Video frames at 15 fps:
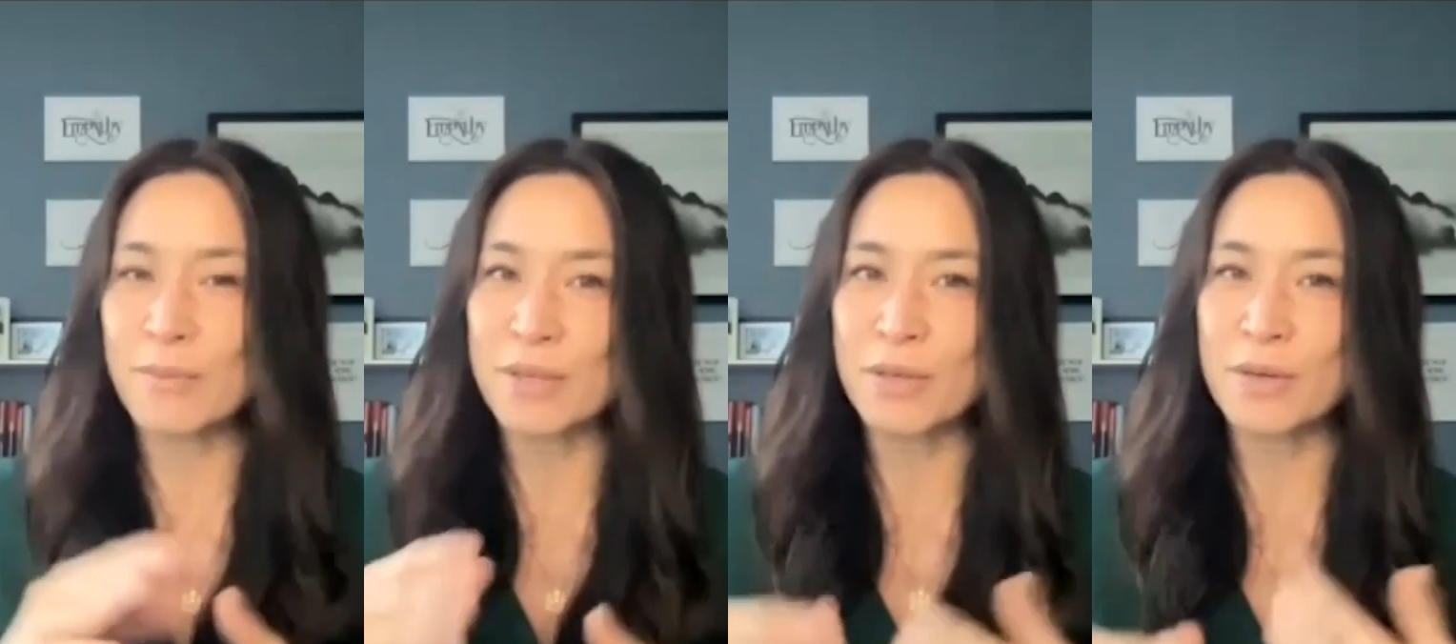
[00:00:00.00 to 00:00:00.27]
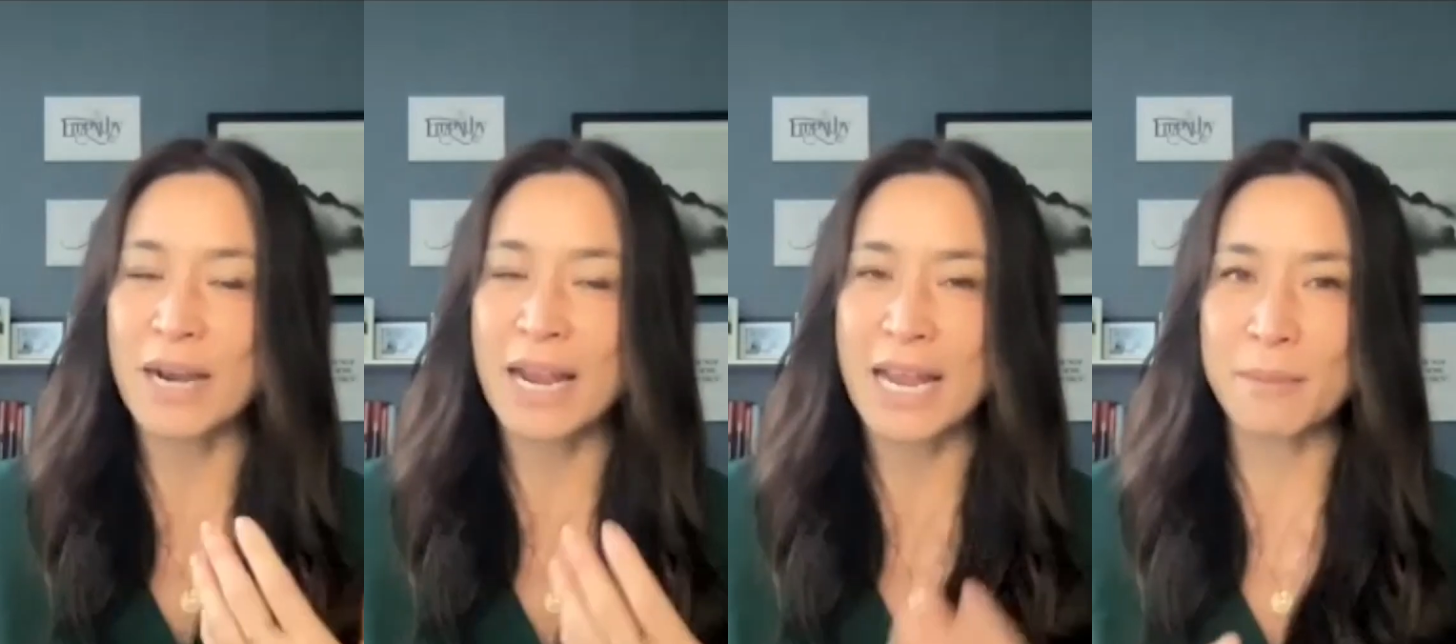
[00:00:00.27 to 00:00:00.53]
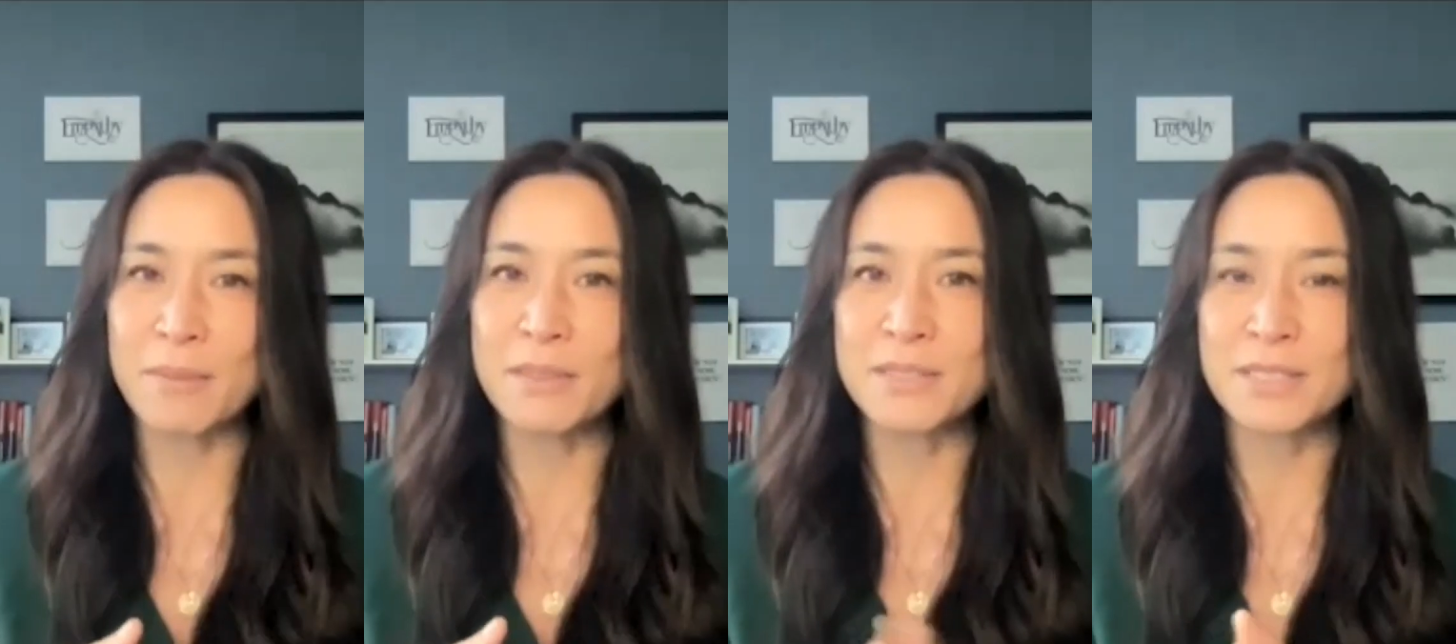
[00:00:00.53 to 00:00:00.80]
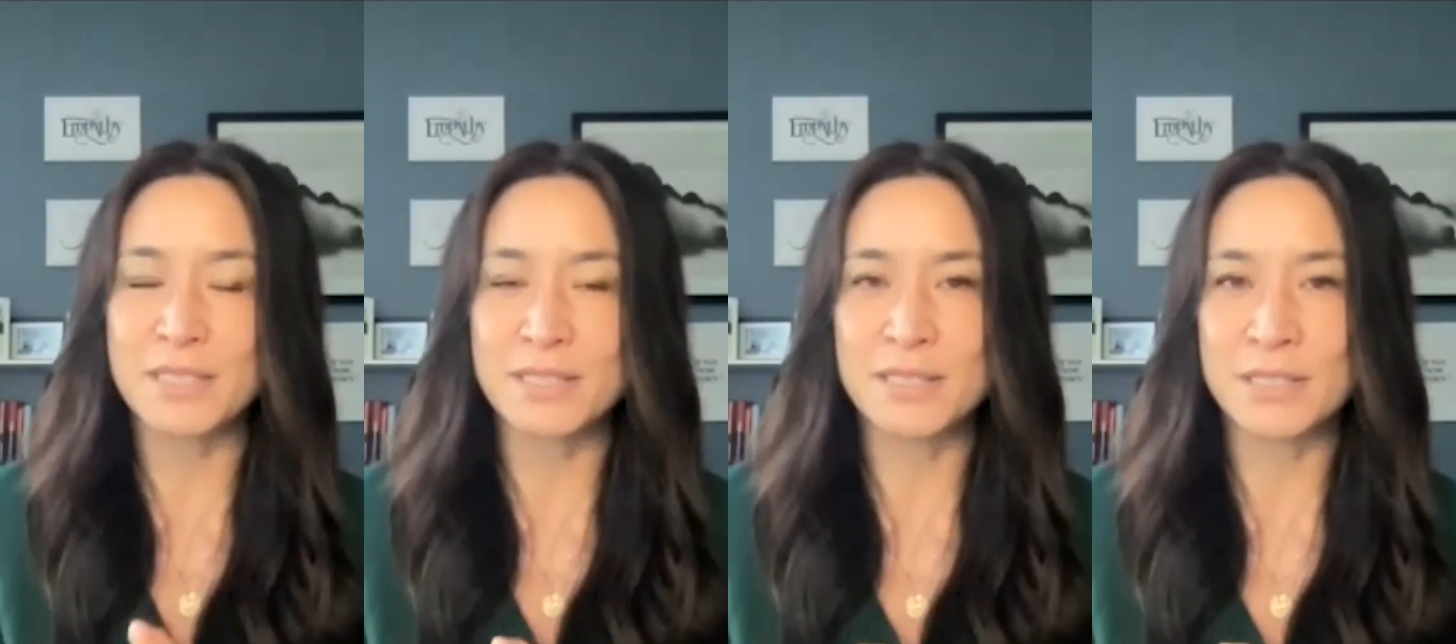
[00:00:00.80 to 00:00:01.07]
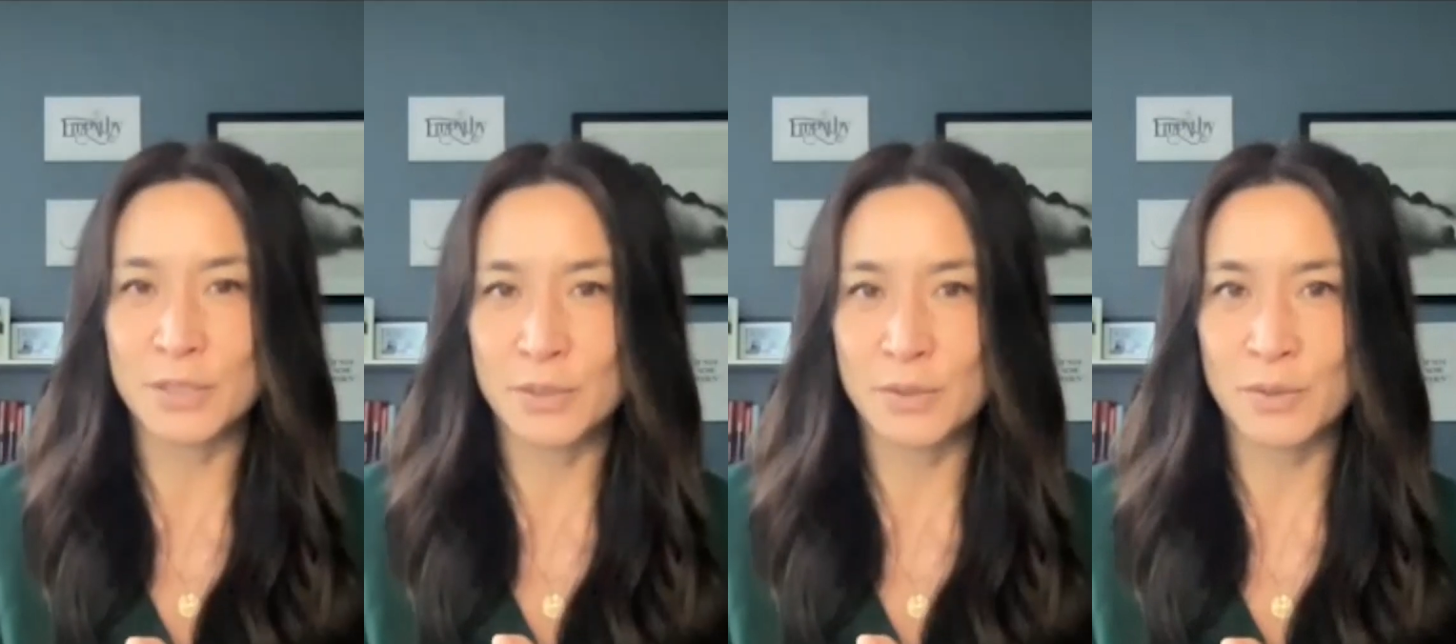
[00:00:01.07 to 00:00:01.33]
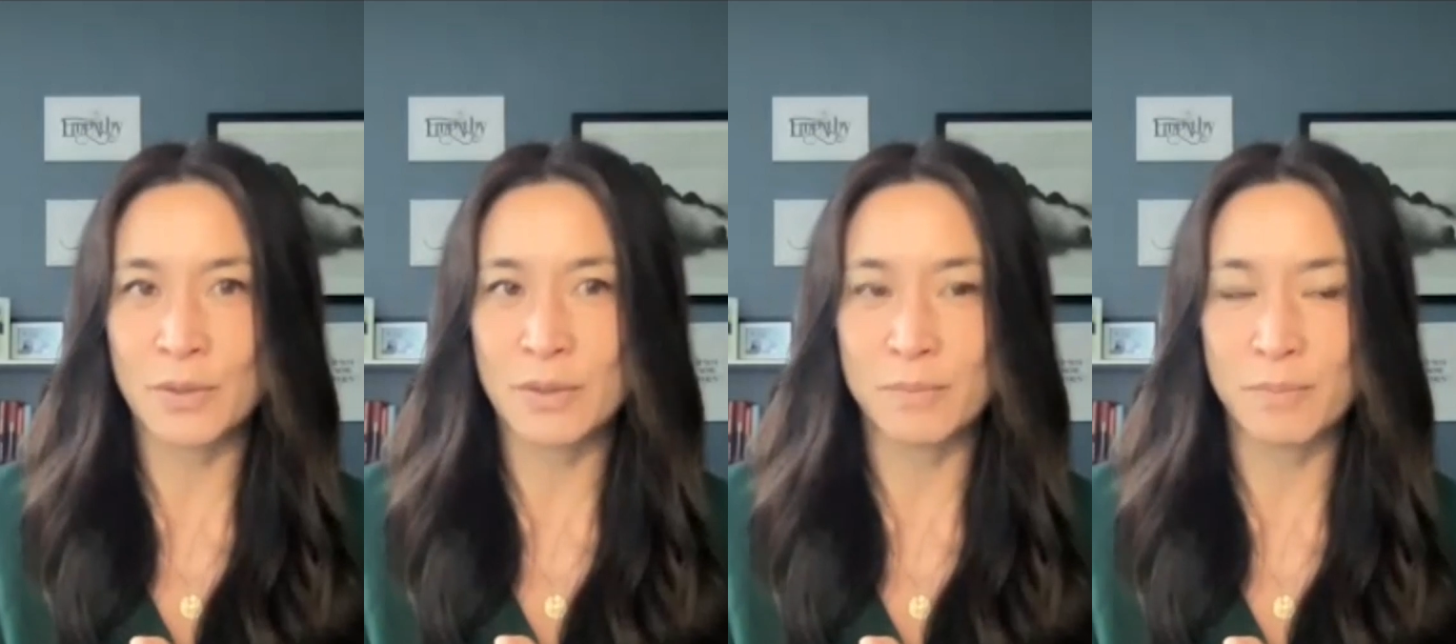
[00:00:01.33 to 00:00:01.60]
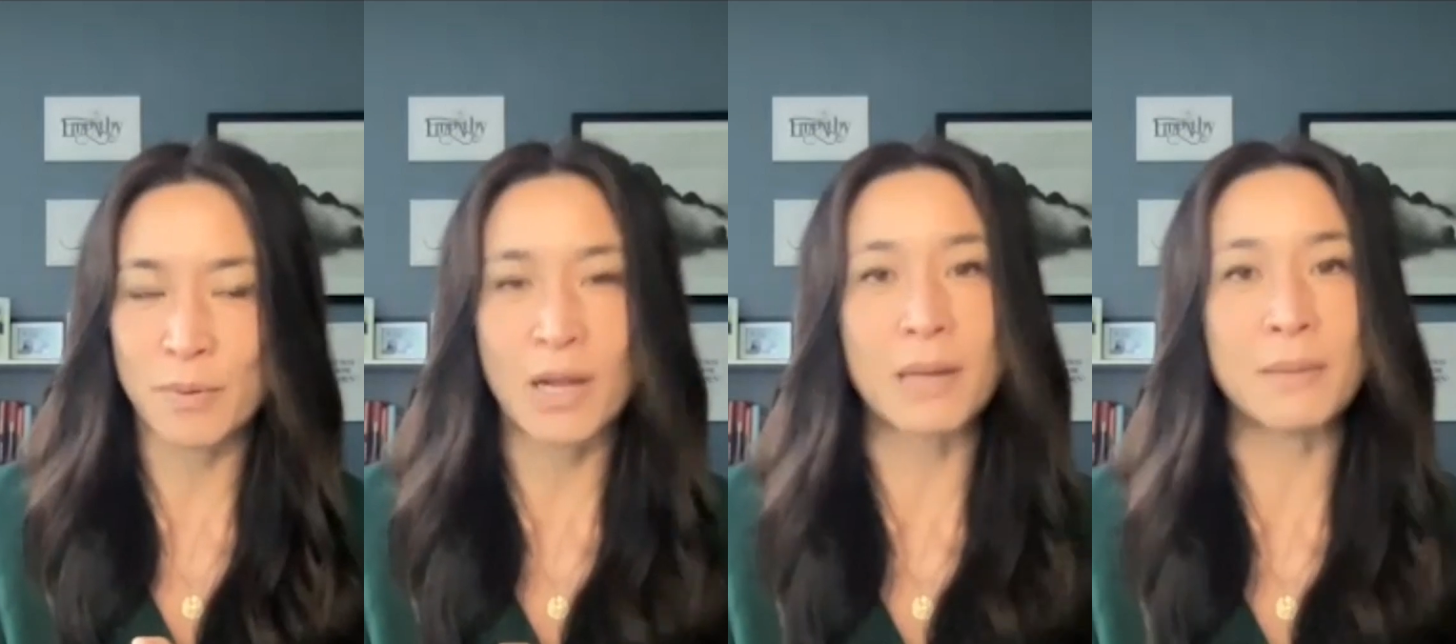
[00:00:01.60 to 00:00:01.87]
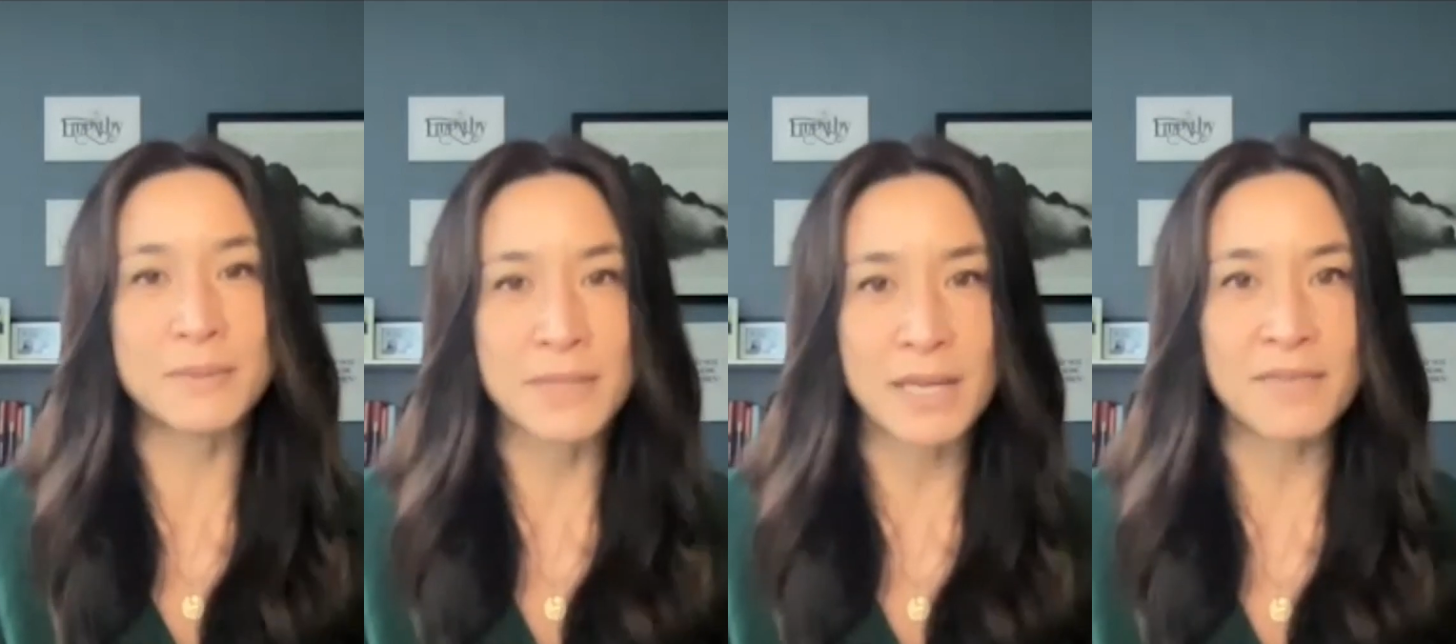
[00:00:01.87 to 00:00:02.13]
When you're able to do
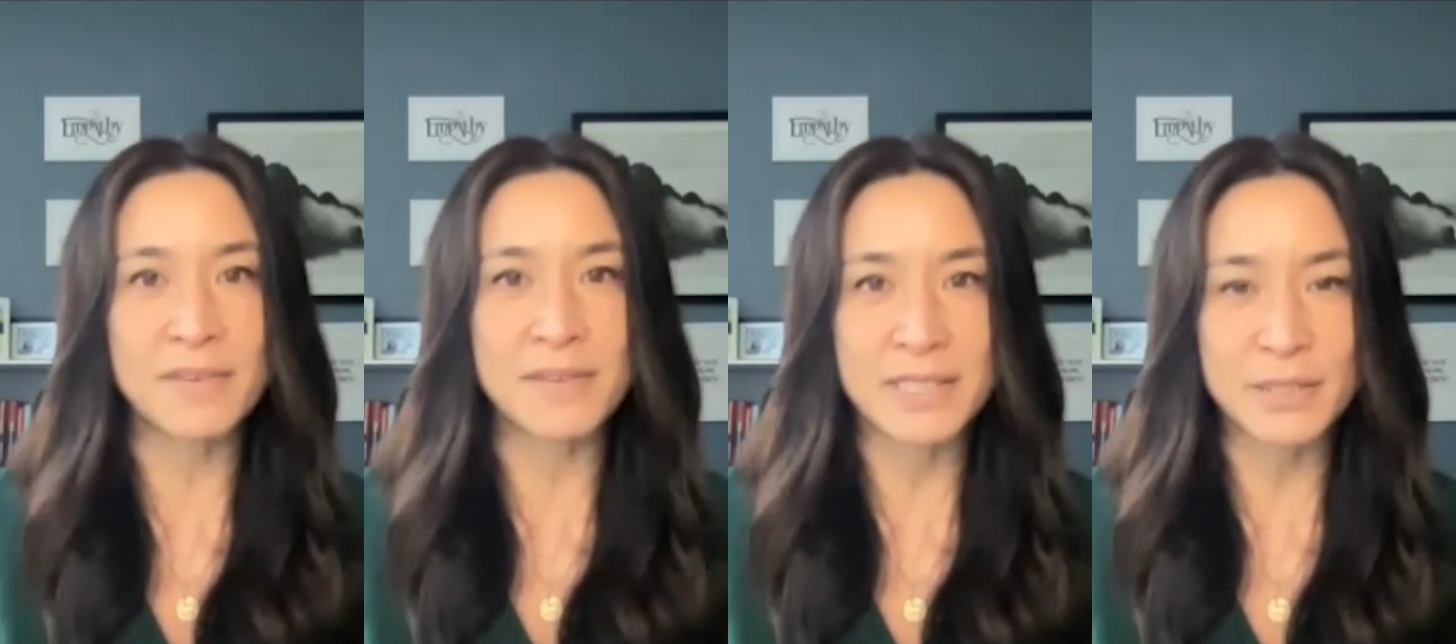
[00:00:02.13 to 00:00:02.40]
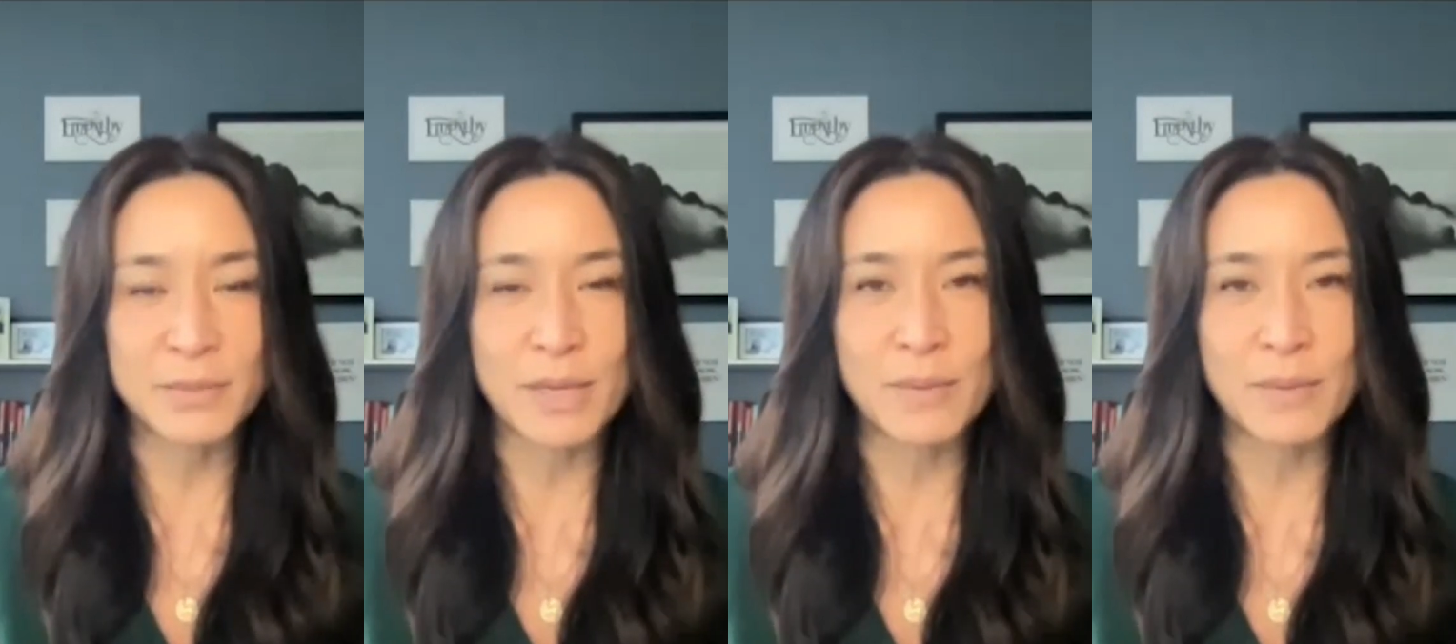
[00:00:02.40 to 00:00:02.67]
problem solving this way,